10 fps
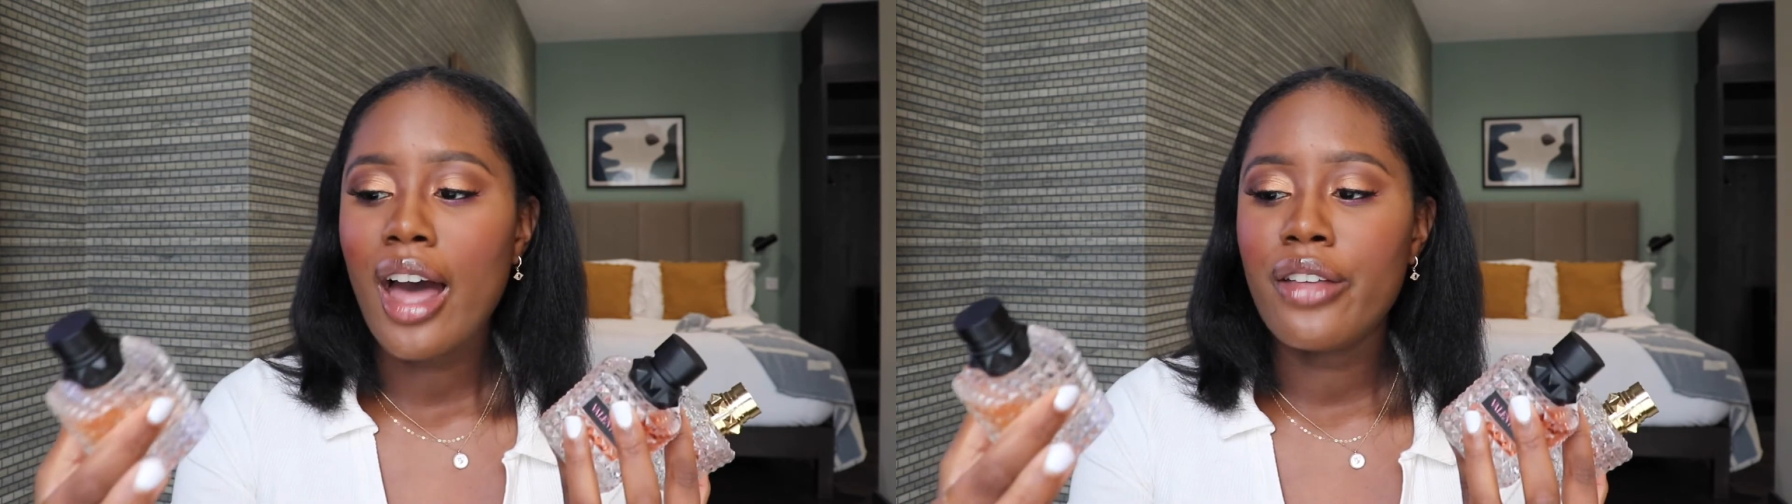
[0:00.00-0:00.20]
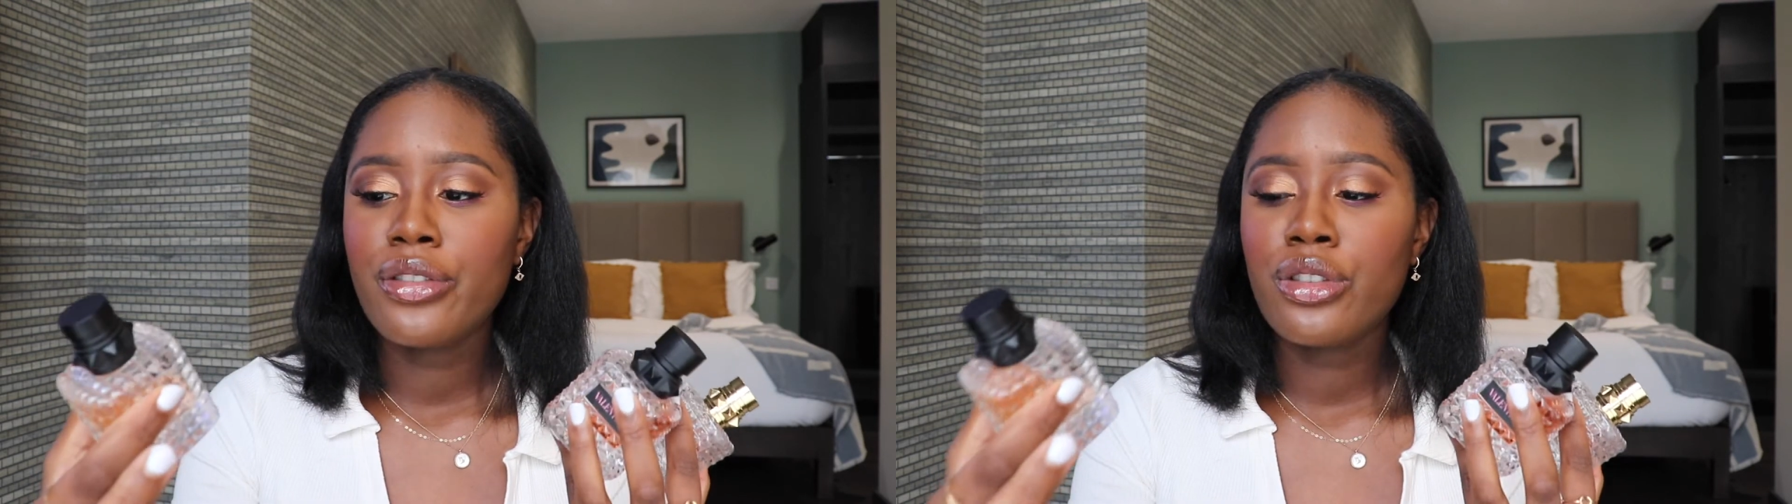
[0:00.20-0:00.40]

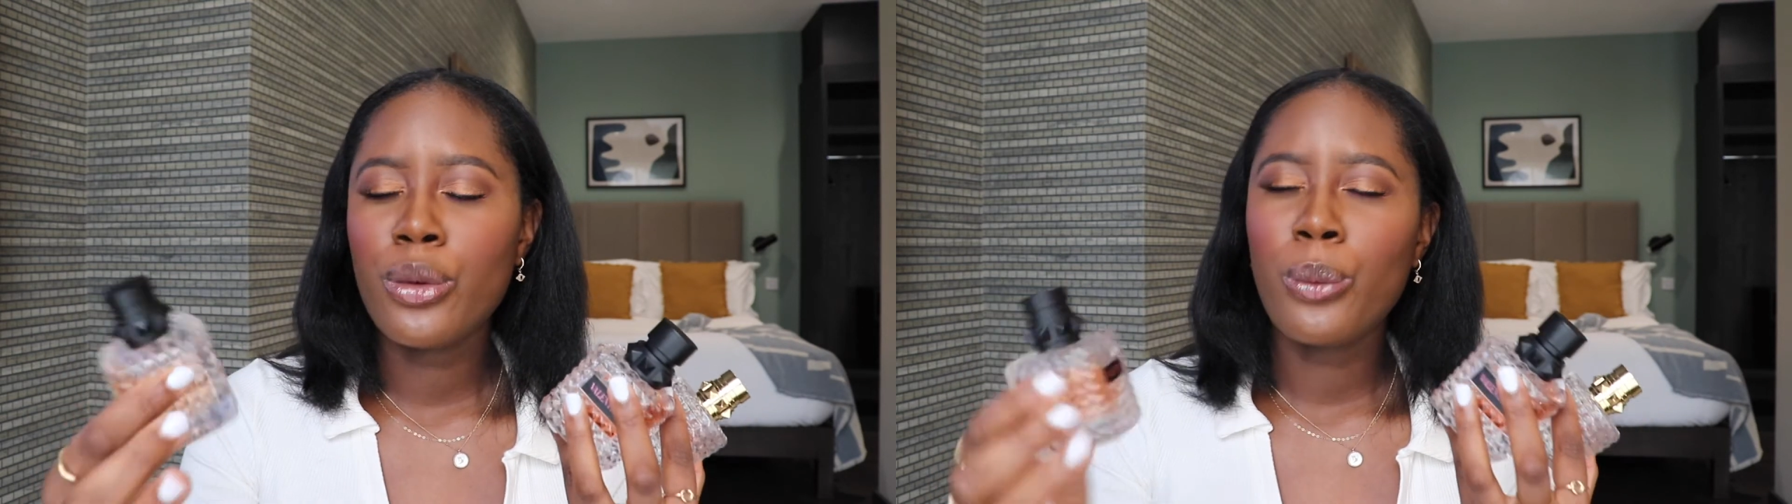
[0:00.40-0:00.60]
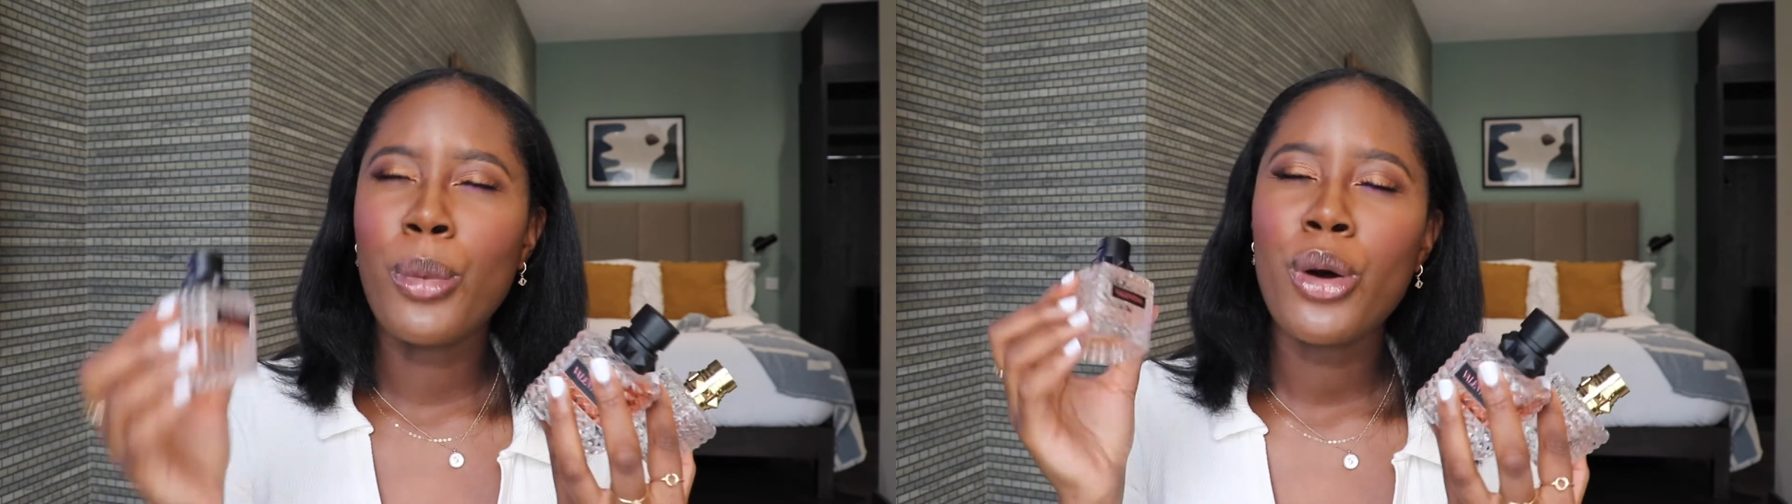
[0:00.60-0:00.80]
and
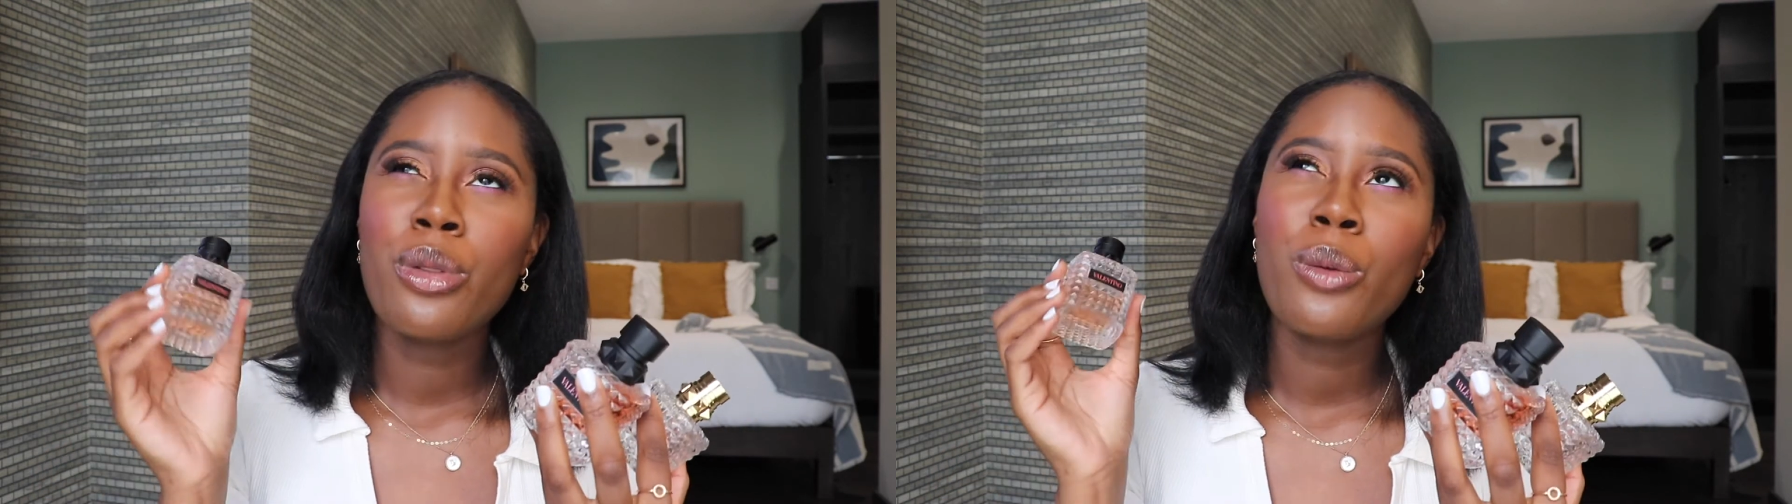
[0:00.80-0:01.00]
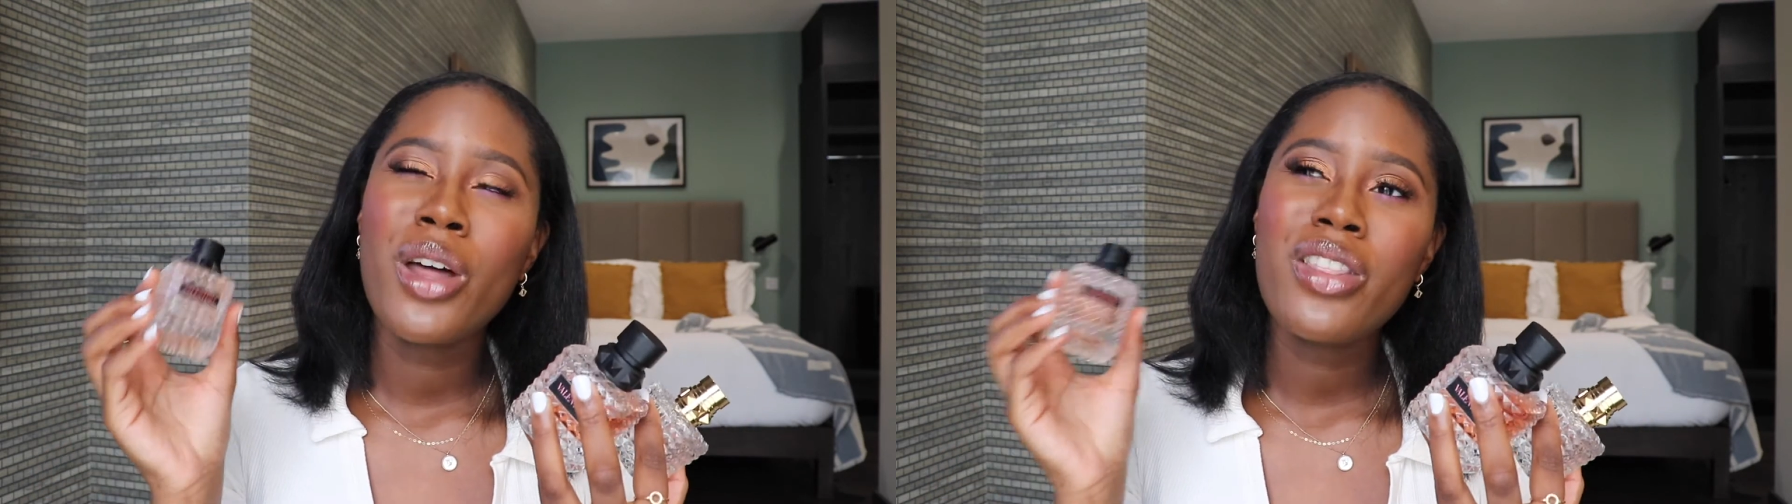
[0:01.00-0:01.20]
the
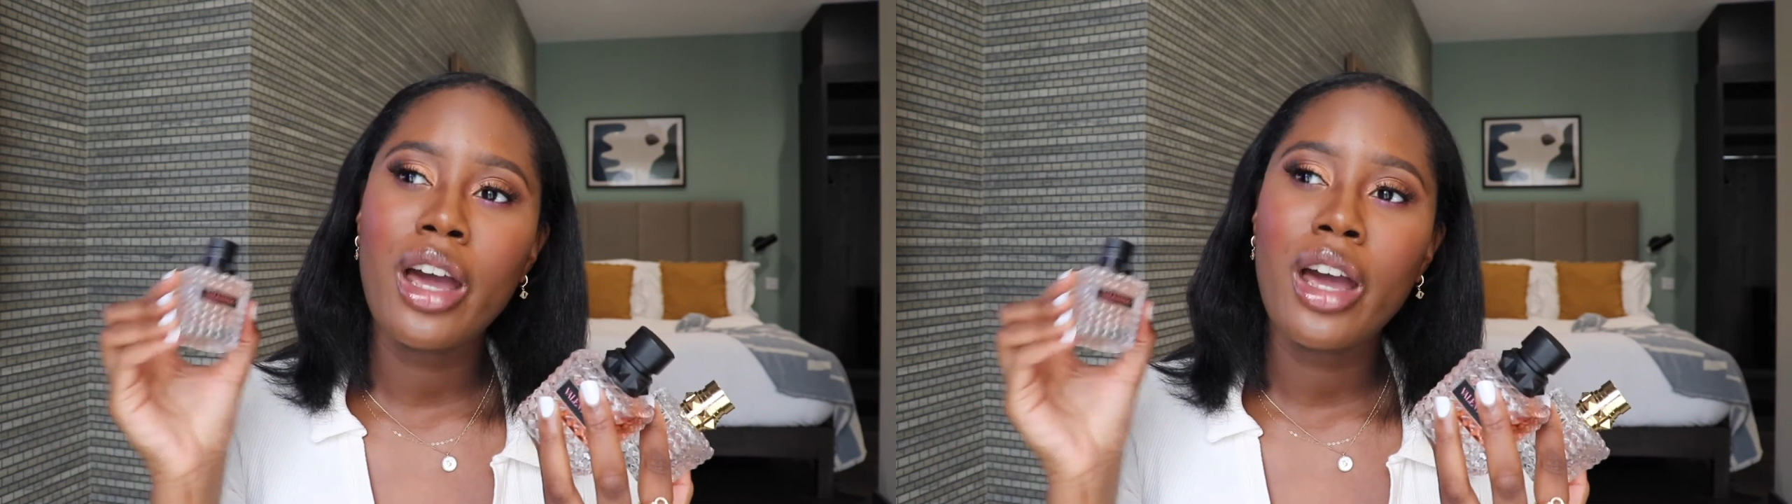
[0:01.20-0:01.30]
one